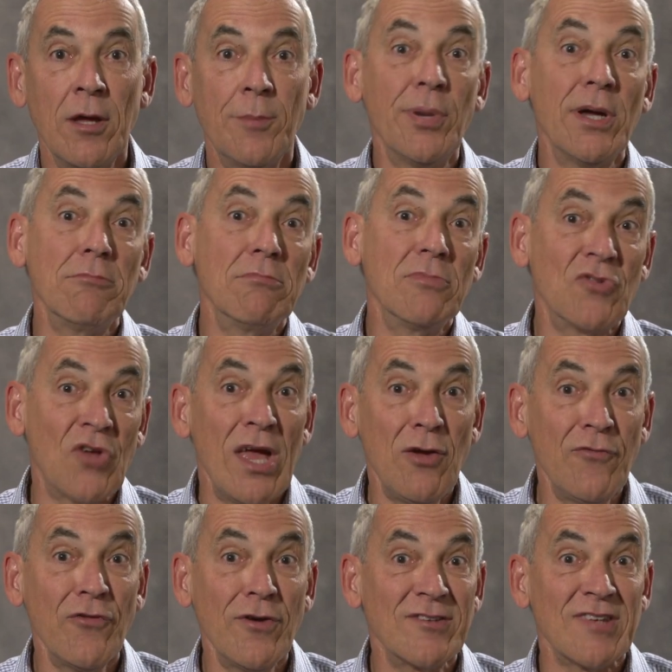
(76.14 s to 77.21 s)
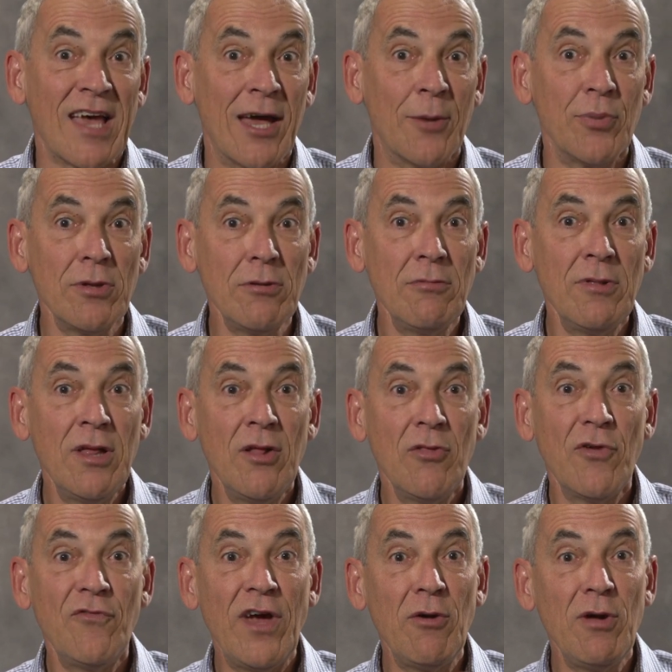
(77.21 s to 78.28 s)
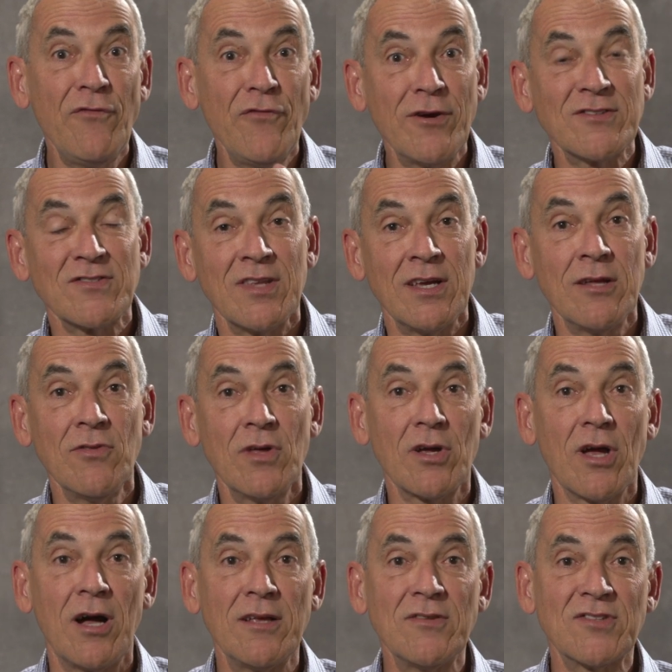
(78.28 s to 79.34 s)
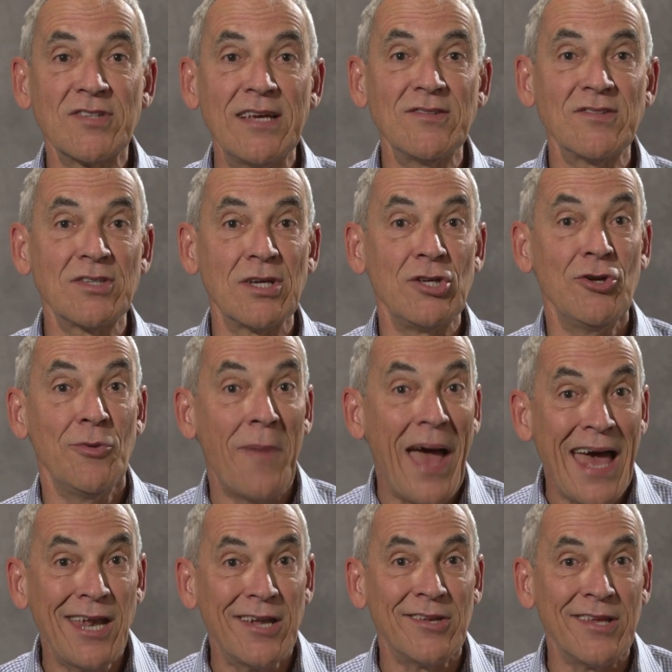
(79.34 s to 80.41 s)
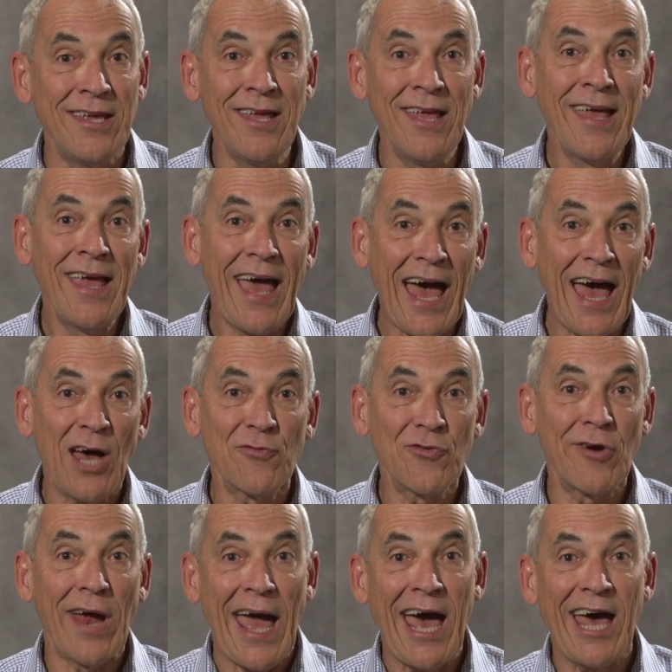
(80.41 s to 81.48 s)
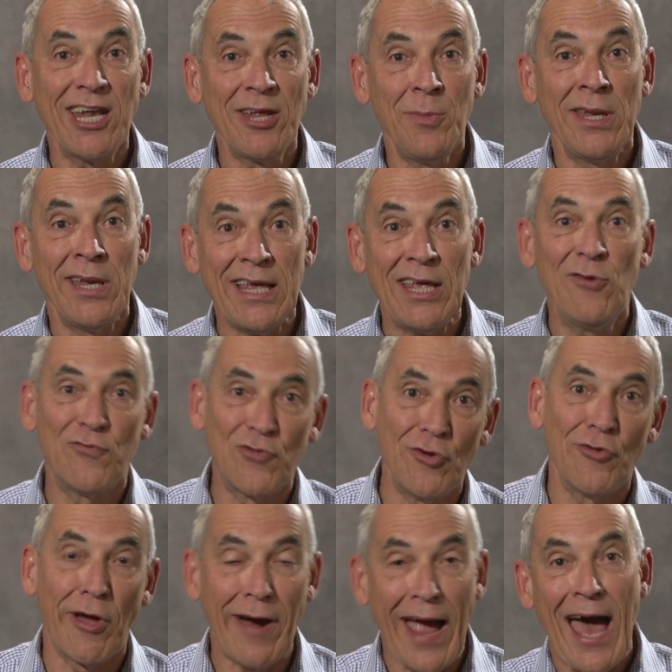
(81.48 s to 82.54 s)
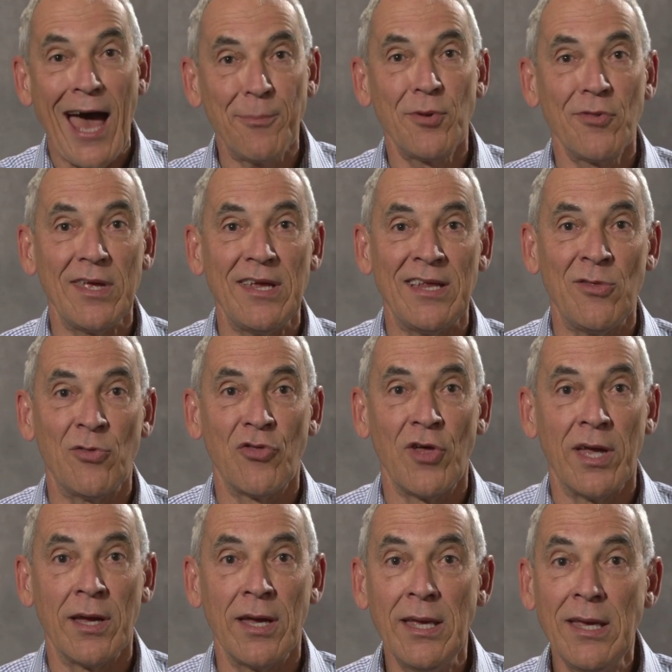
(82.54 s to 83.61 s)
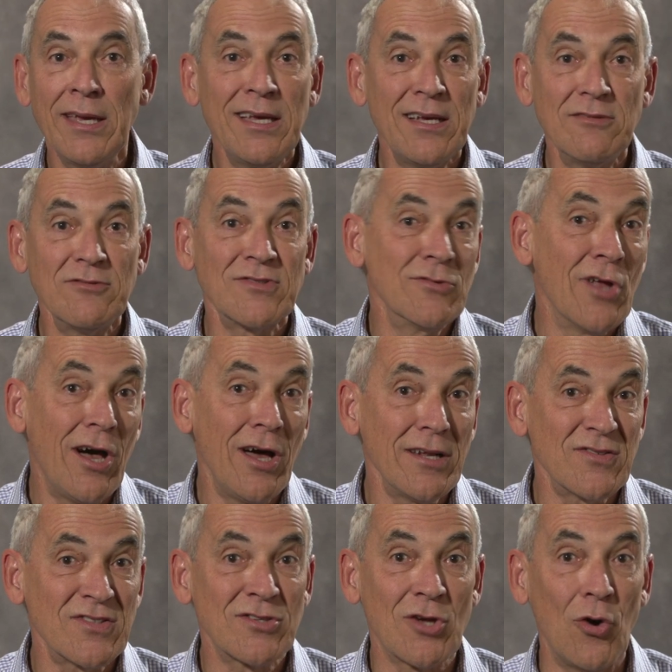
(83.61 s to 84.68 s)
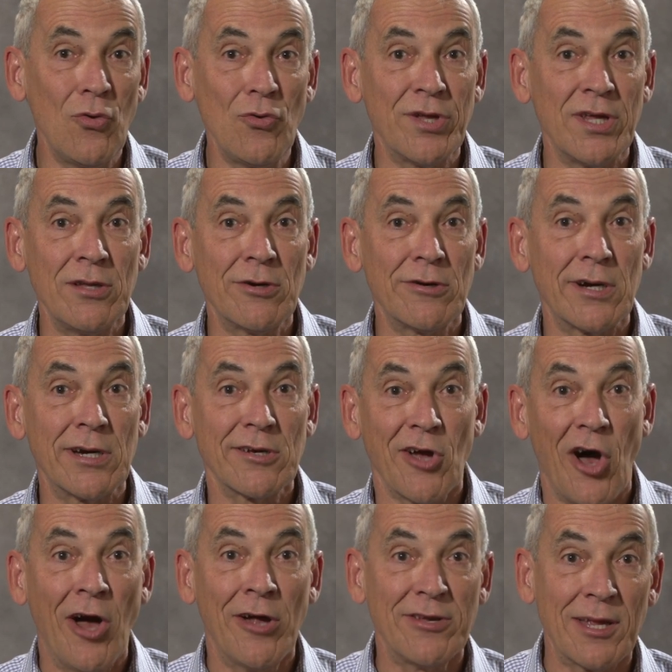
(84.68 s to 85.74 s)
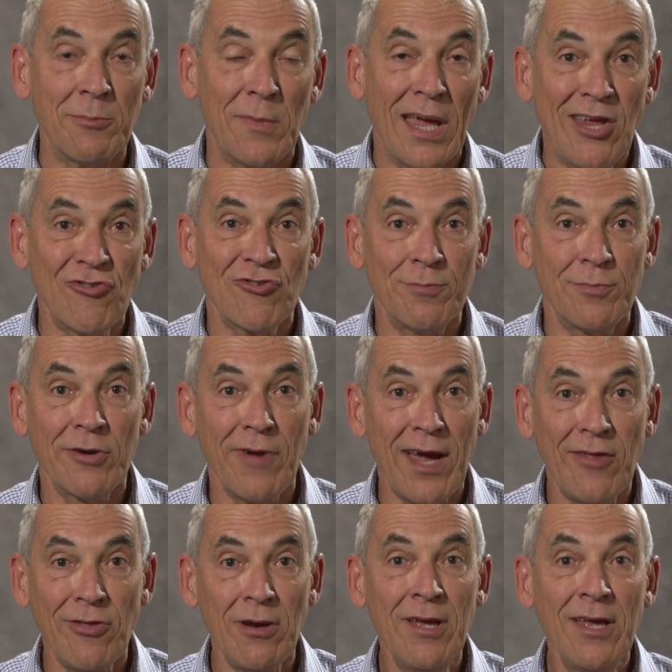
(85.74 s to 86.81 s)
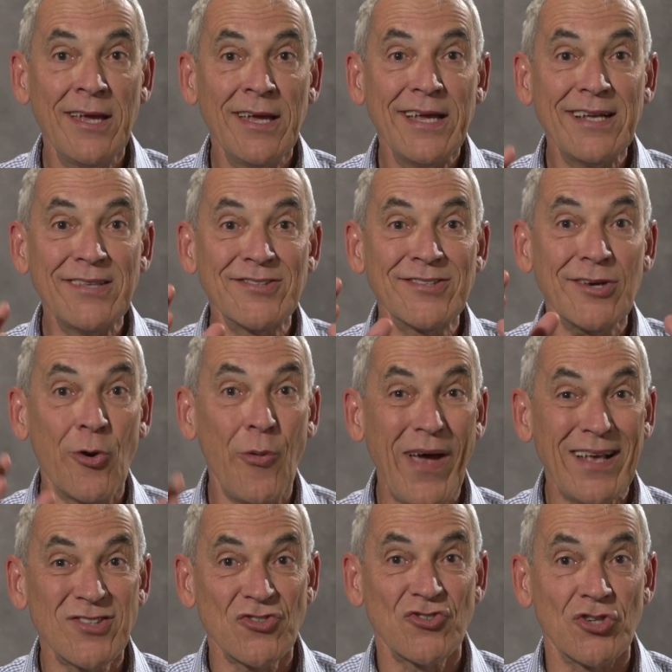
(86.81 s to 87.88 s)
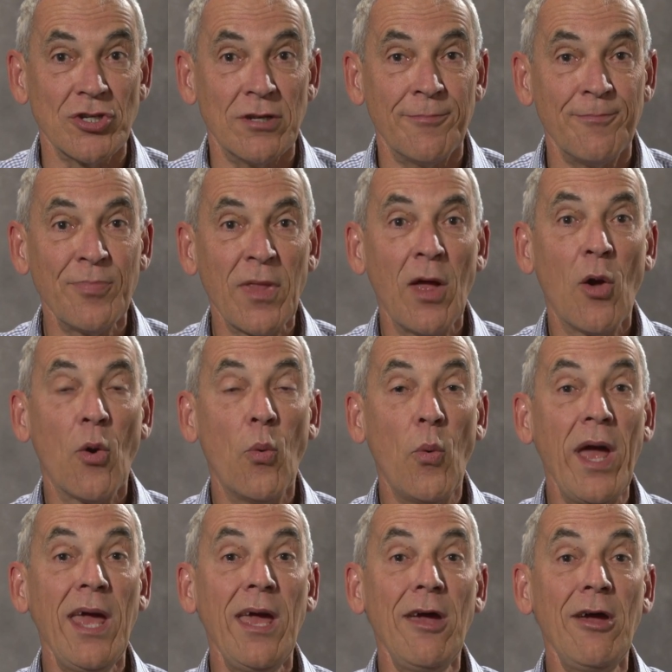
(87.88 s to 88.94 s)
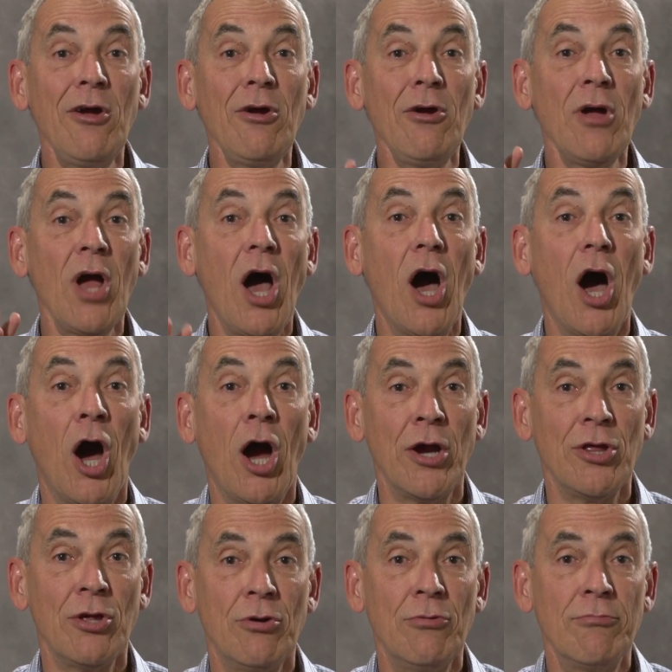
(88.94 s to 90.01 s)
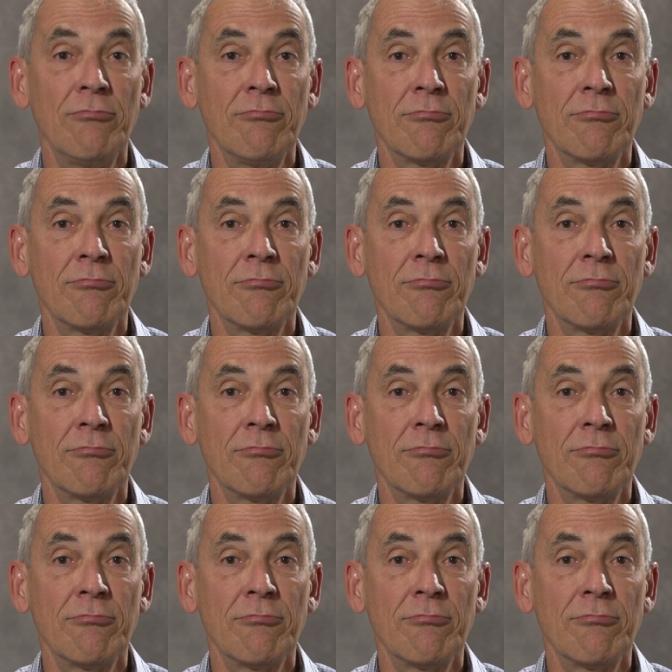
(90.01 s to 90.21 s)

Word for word: But take, for example, the very first thing that God says to humanity after Adam and Eve do their apple-eating thing. It's not a scolding or a condemnation, but rather it's a question. Where are you?